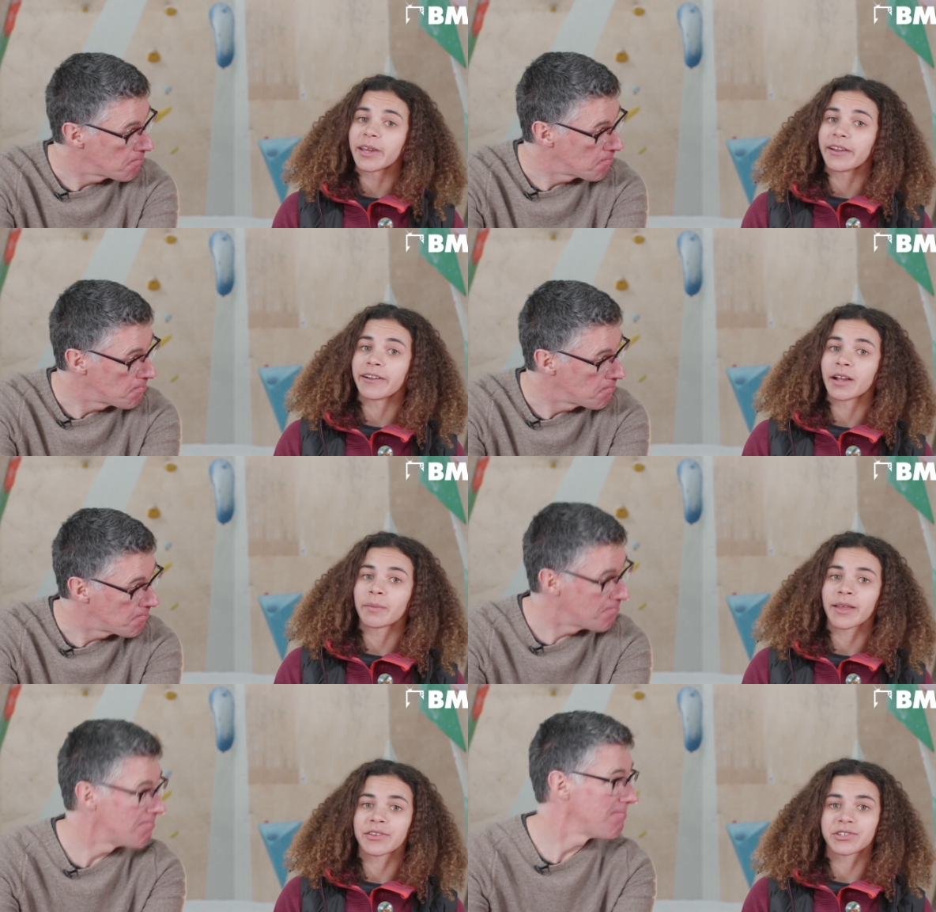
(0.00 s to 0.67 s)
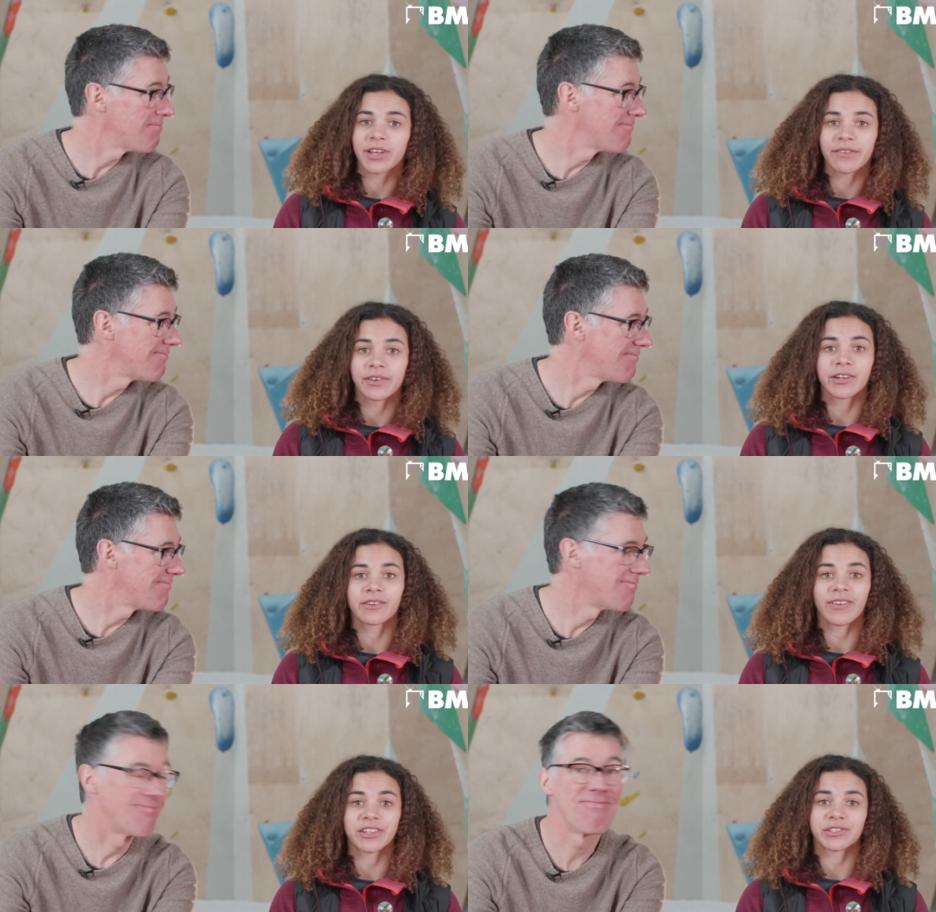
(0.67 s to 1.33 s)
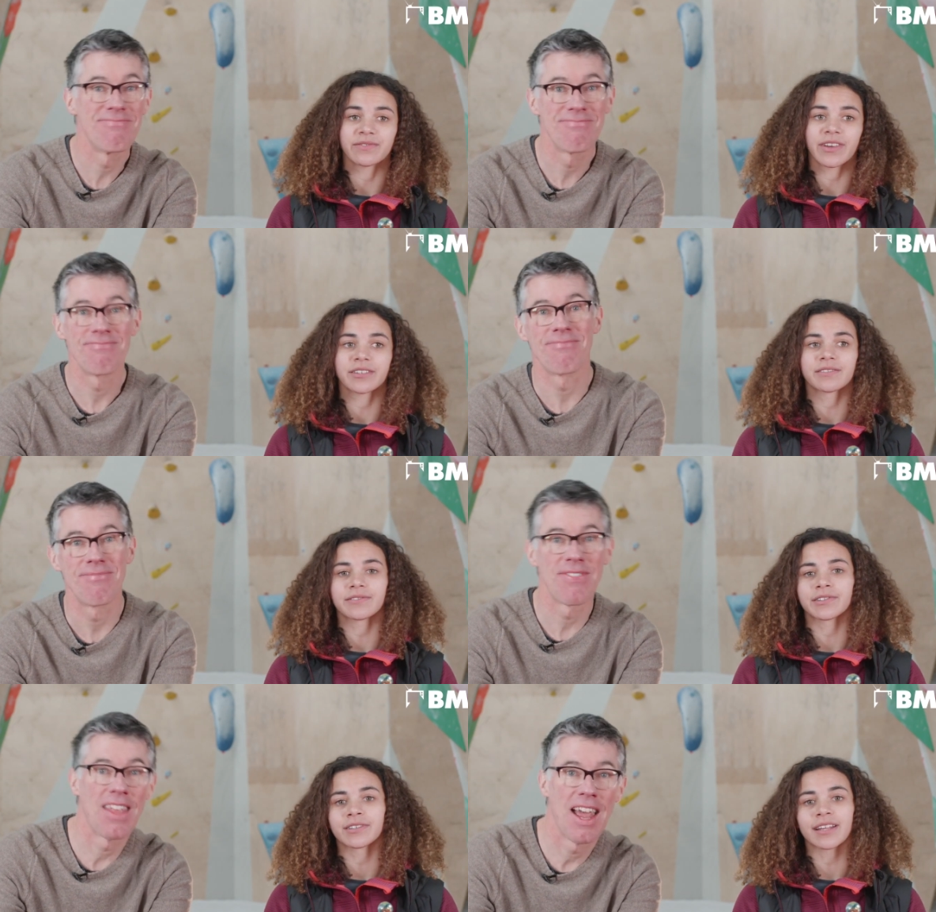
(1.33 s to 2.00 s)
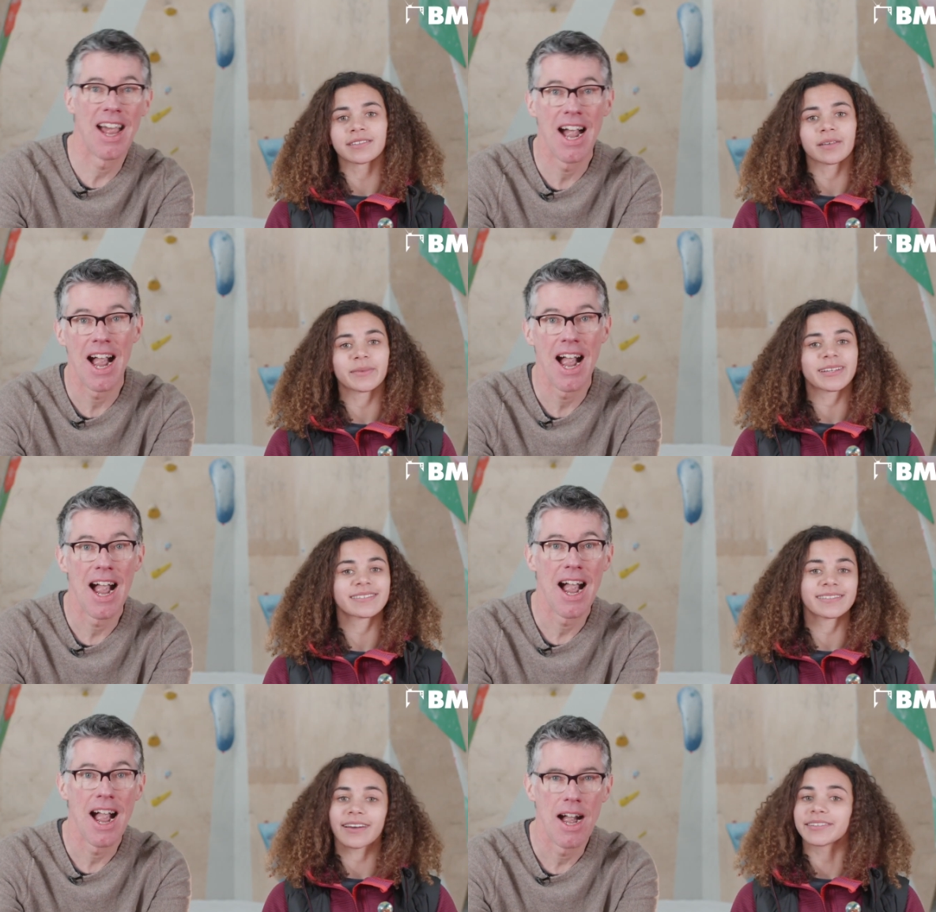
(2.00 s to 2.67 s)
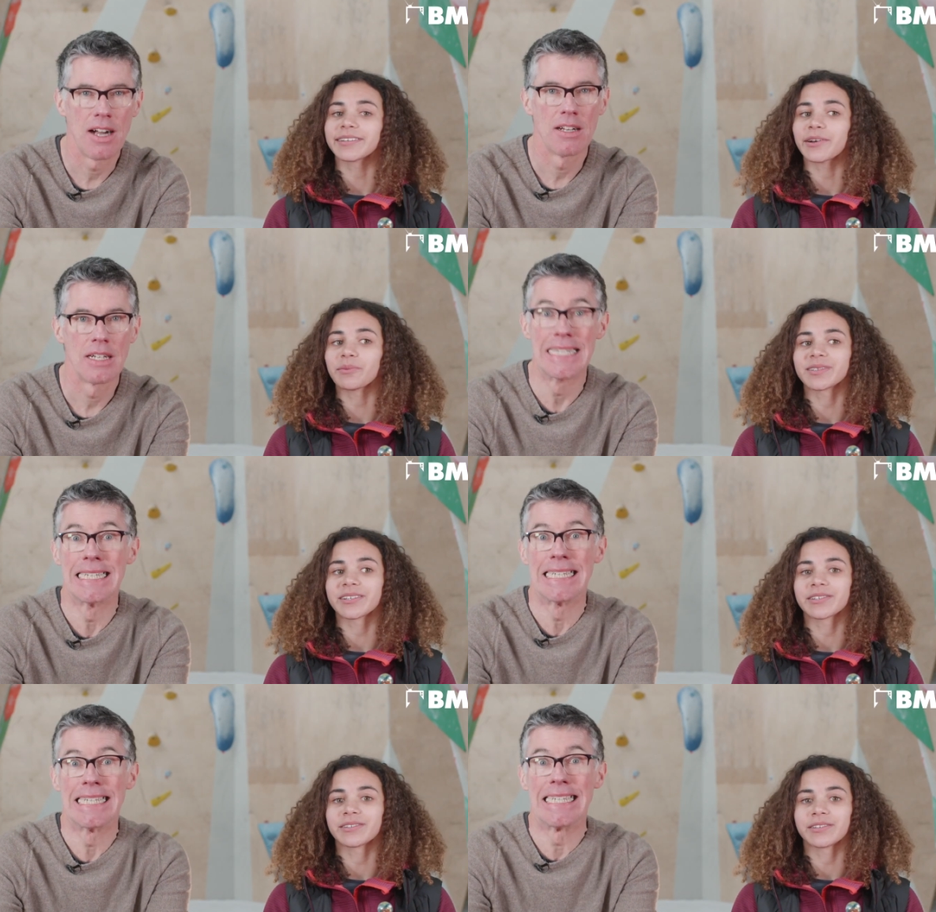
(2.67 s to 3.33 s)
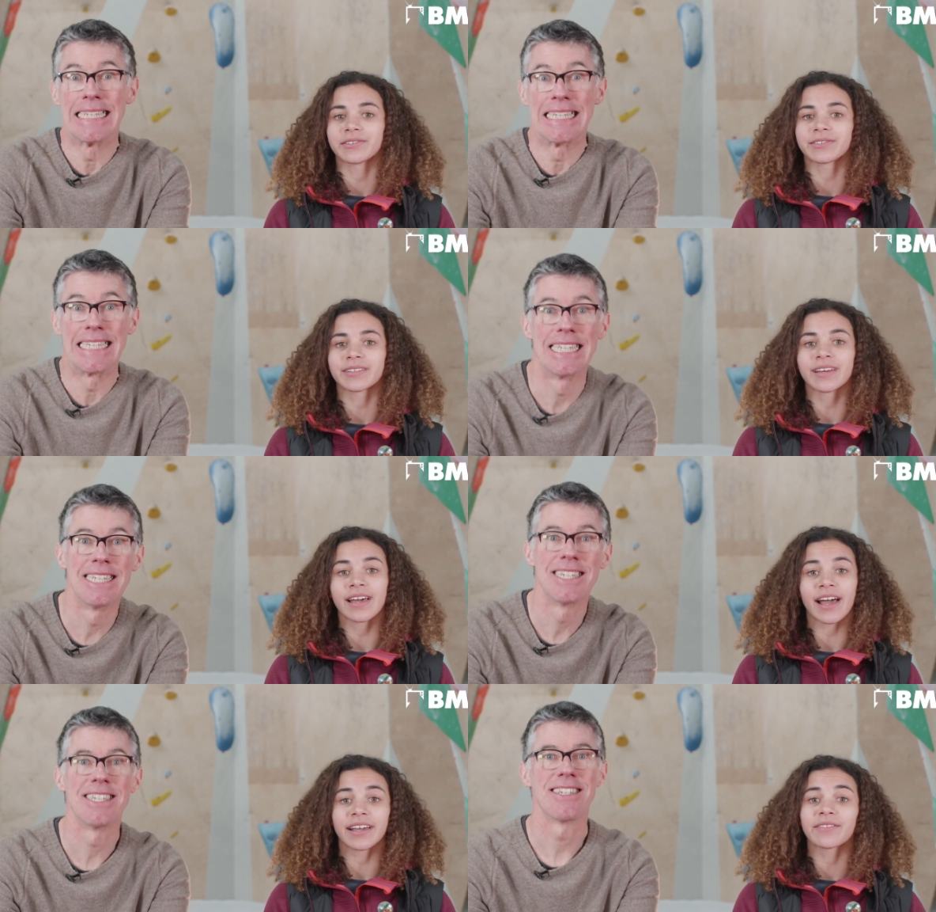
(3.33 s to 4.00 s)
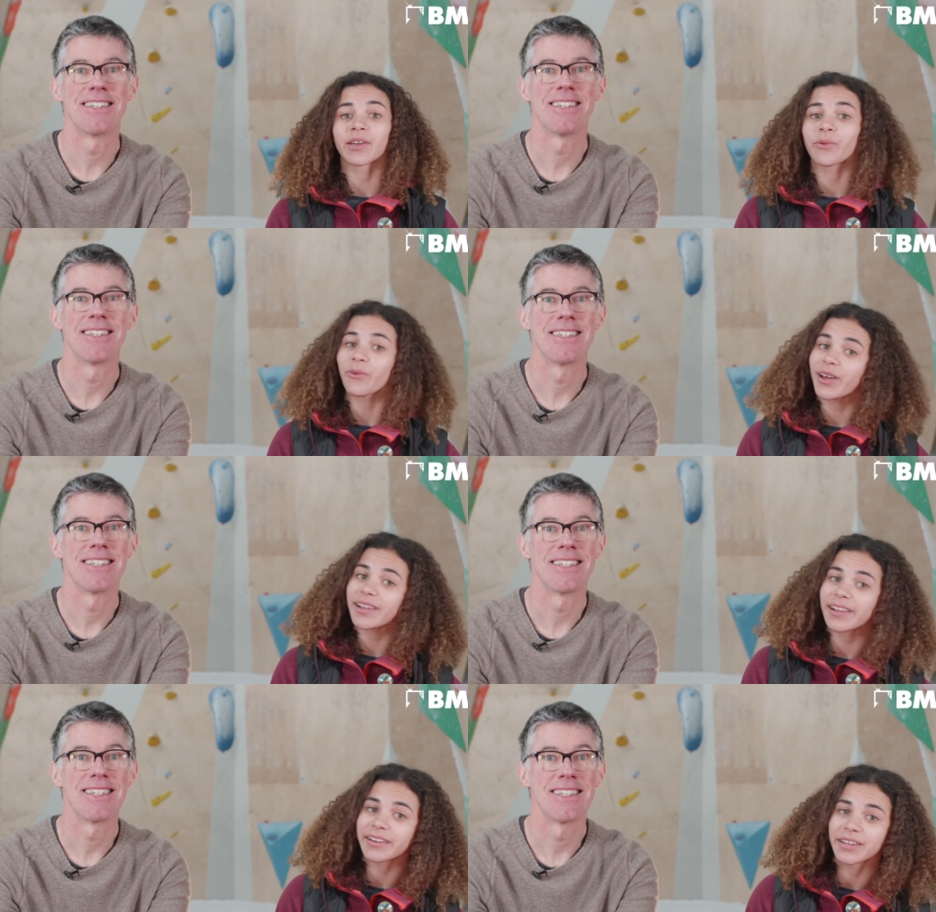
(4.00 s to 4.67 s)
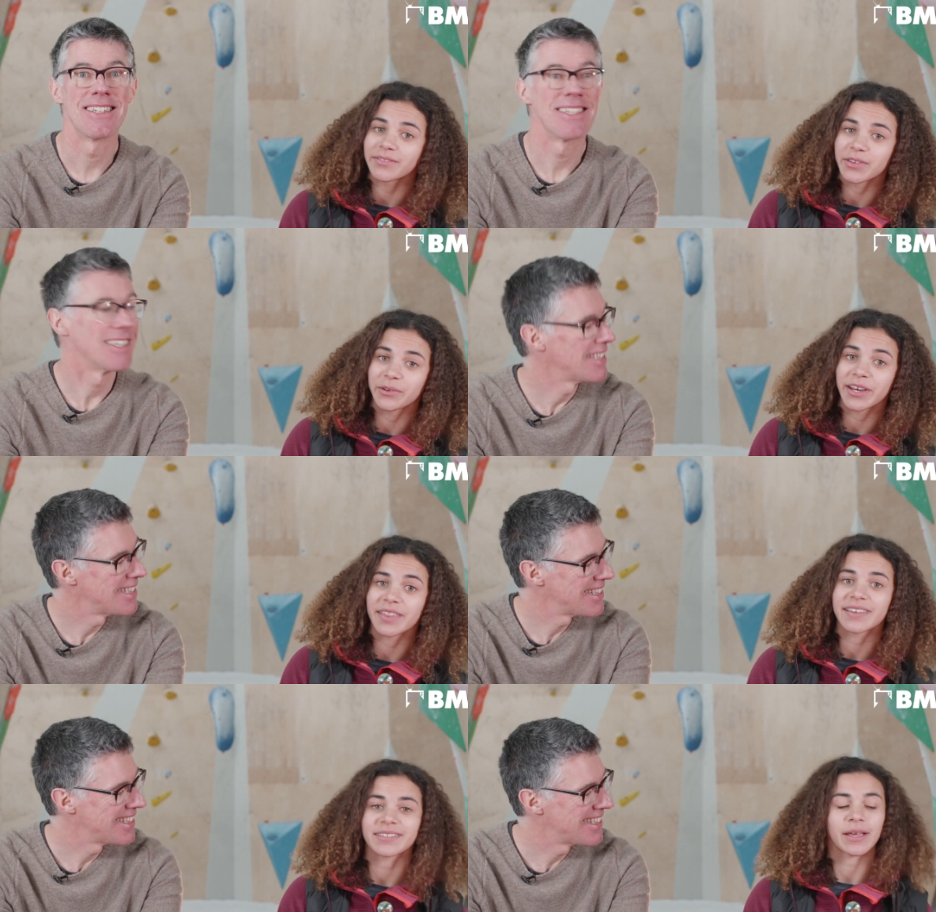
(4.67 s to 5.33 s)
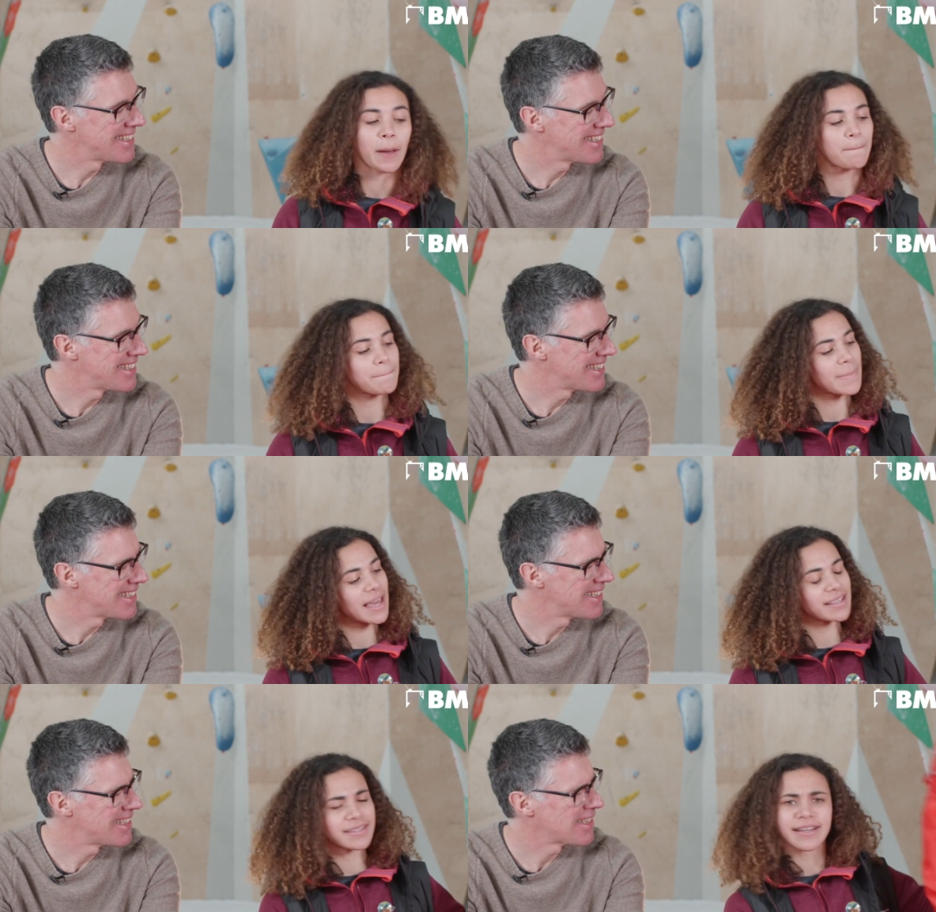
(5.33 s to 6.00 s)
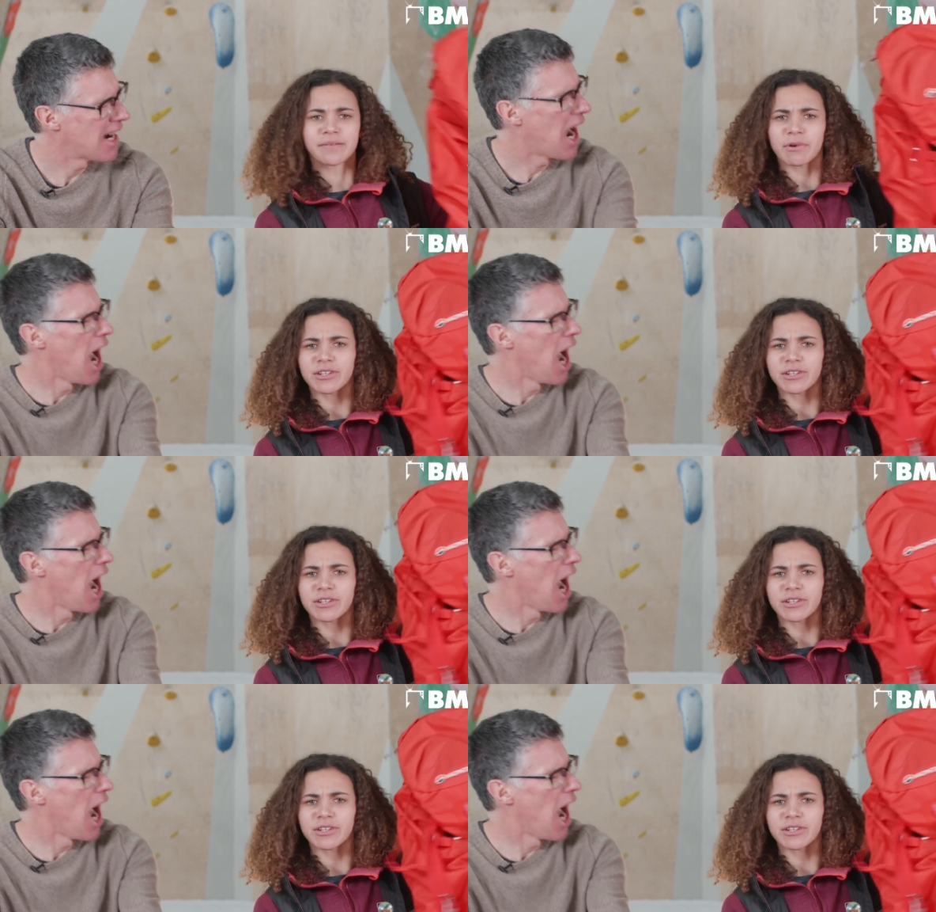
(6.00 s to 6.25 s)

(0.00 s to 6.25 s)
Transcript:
Speaker 1: be hearing about the Sheffield Adventure Festival and some exciting competition news and giving one lucky viewer this amazing